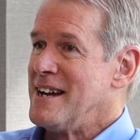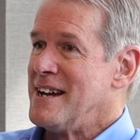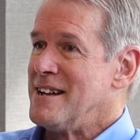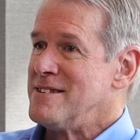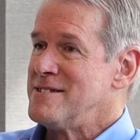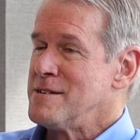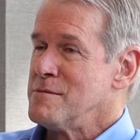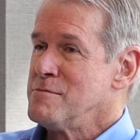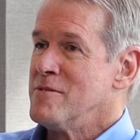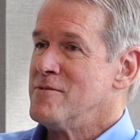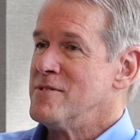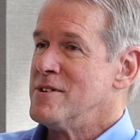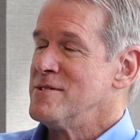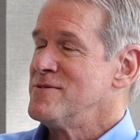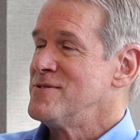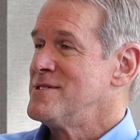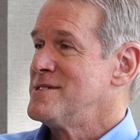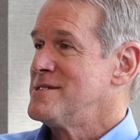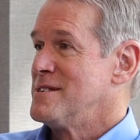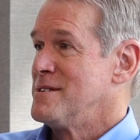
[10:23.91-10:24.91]
And some of
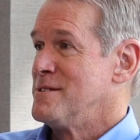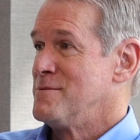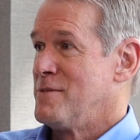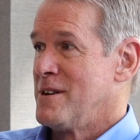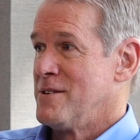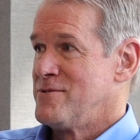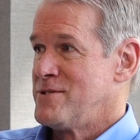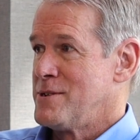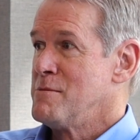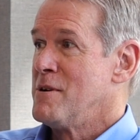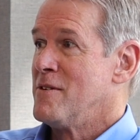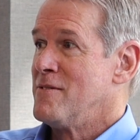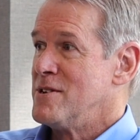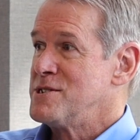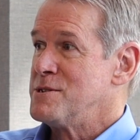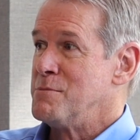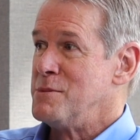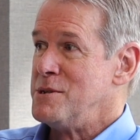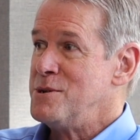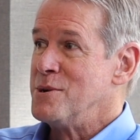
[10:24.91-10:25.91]

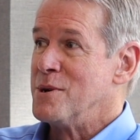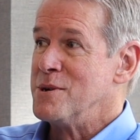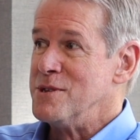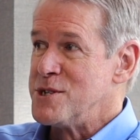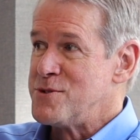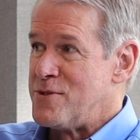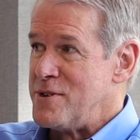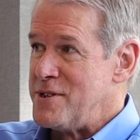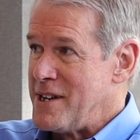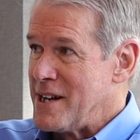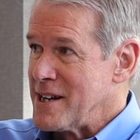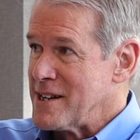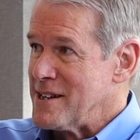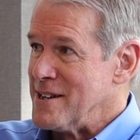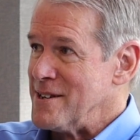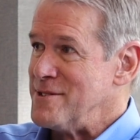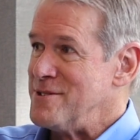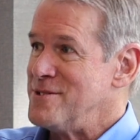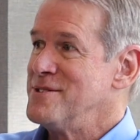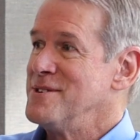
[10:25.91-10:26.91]
us have been doing this for
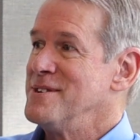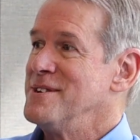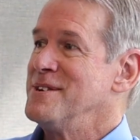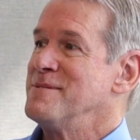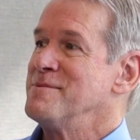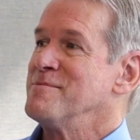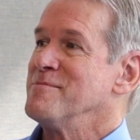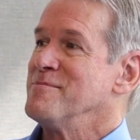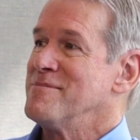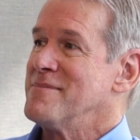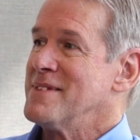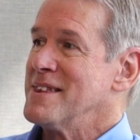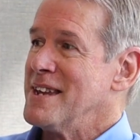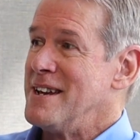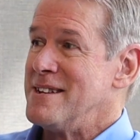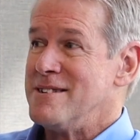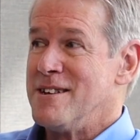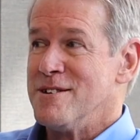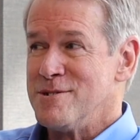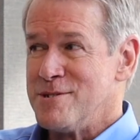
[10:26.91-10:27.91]
decades.
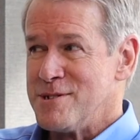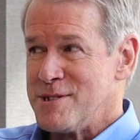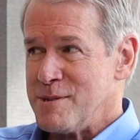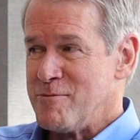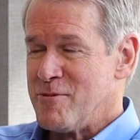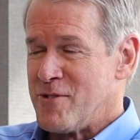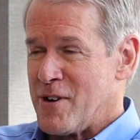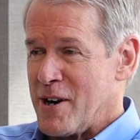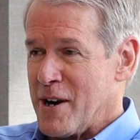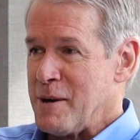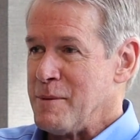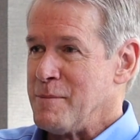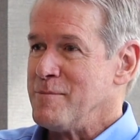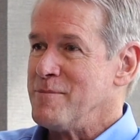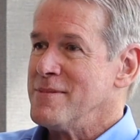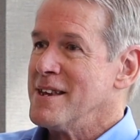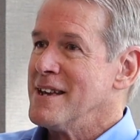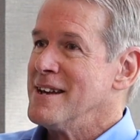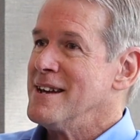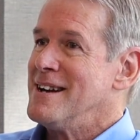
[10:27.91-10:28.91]
It doesn't seem fair
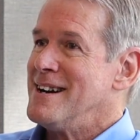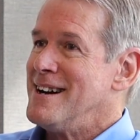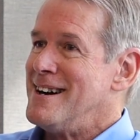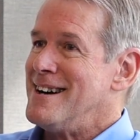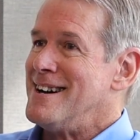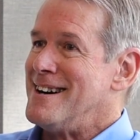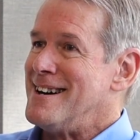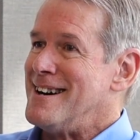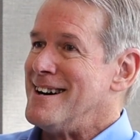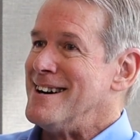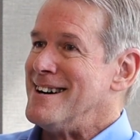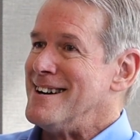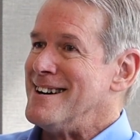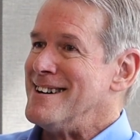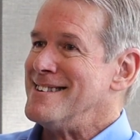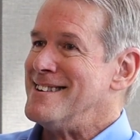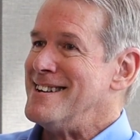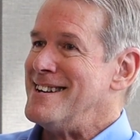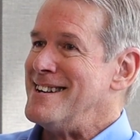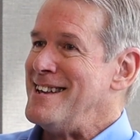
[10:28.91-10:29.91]

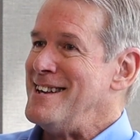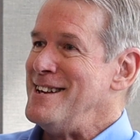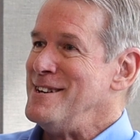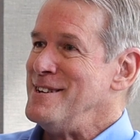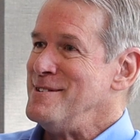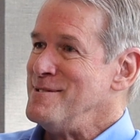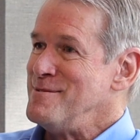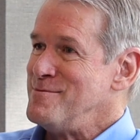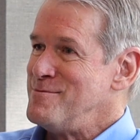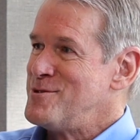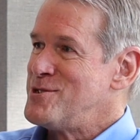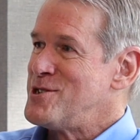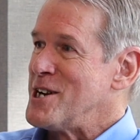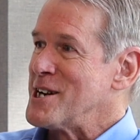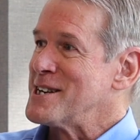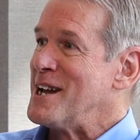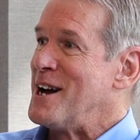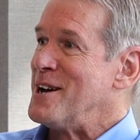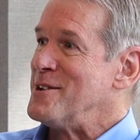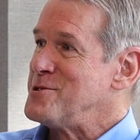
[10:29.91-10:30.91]
that he checked